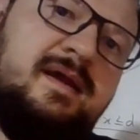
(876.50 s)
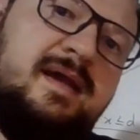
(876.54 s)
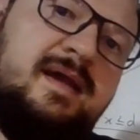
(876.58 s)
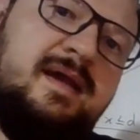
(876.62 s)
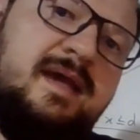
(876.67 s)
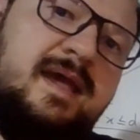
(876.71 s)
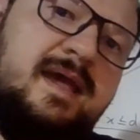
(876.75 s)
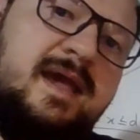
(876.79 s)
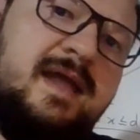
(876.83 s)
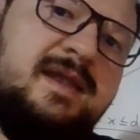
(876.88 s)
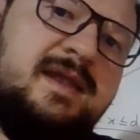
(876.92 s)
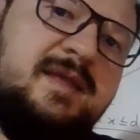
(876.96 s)

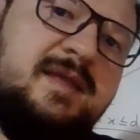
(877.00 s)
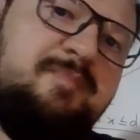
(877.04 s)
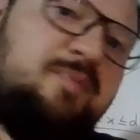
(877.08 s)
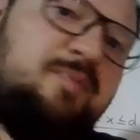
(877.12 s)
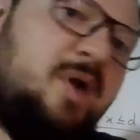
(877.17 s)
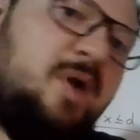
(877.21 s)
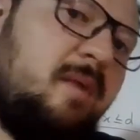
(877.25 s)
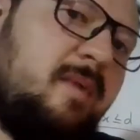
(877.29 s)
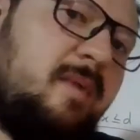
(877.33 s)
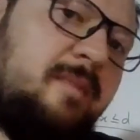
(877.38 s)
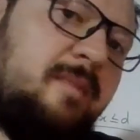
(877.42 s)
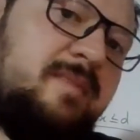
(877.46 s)
any
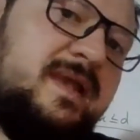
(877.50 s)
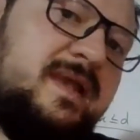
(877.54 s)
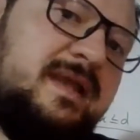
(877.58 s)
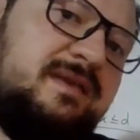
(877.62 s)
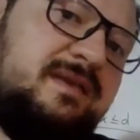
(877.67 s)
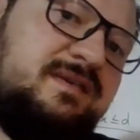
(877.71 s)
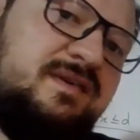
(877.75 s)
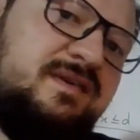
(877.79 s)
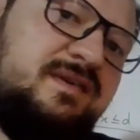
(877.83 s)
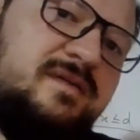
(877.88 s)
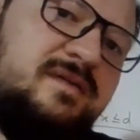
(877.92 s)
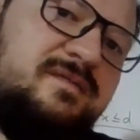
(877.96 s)

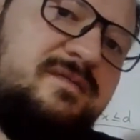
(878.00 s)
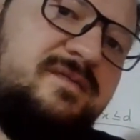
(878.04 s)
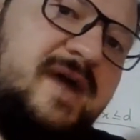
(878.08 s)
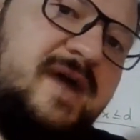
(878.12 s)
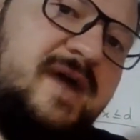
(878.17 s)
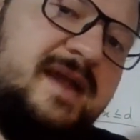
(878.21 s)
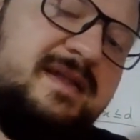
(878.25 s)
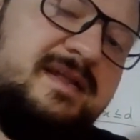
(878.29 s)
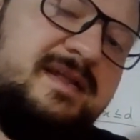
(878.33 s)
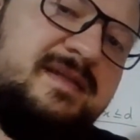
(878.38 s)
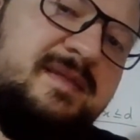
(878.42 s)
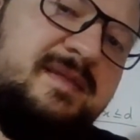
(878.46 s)
probability of
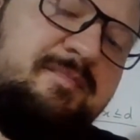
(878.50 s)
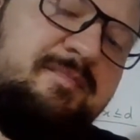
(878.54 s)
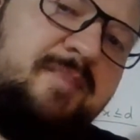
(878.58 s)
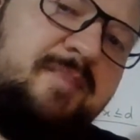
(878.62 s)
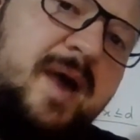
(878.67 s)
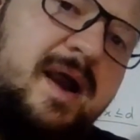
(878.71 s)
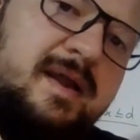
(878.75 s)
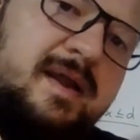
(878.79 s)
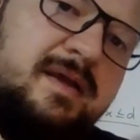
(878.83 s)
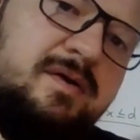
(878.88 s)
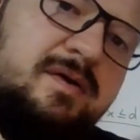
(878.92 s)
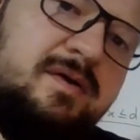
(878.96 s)
finding the
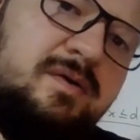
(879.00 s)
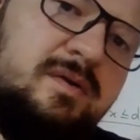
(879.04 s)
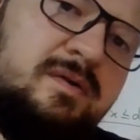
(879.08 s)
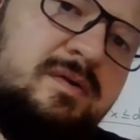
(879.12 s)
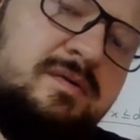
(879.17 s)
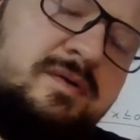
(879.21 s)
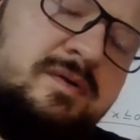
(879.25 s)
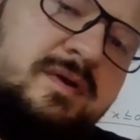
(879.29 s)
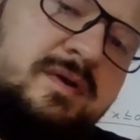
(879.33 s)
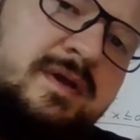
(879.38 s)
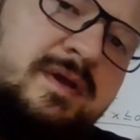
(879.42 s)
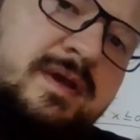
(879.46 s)

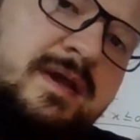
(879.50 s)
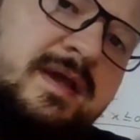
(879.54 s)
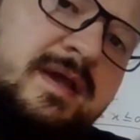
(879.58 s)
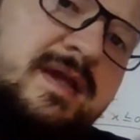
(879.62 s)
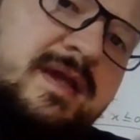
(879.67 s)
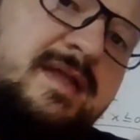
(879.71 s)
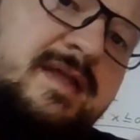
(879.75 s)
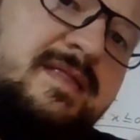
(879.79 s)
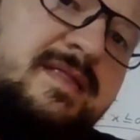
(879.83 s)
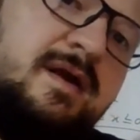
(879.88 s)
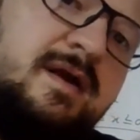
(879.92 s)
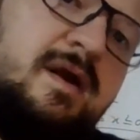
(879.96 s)
particle
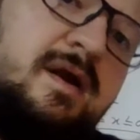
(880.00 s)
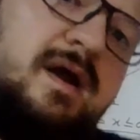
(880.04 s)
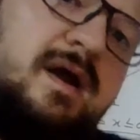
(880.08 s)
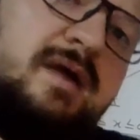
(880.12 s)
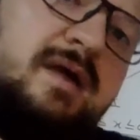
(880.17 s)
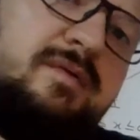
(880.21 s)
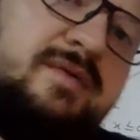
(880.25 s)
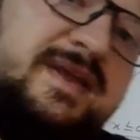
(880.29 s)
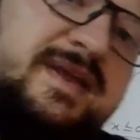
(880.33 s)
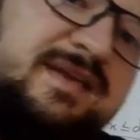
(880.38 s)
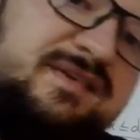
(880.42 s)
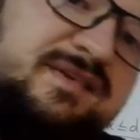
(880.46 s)
in a
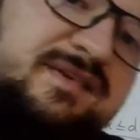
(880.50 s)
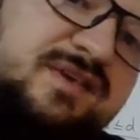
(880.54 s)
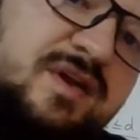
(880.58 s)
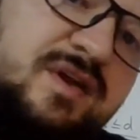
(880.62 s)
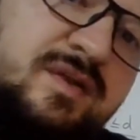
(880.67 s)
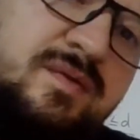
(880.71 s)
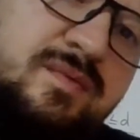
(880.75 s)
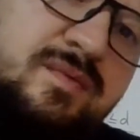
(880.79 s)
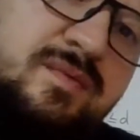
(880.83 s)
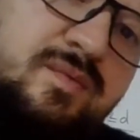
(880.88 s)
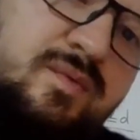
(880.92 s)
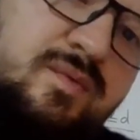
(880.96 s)

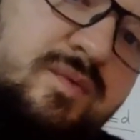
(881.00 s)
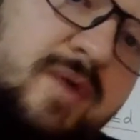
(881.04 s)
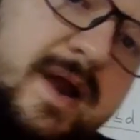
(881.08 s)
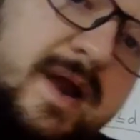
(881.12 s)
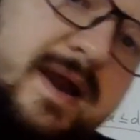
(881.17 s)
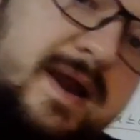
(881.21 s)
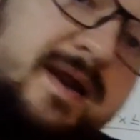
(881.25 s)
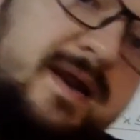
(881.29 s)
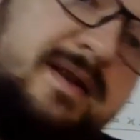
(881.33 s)
region where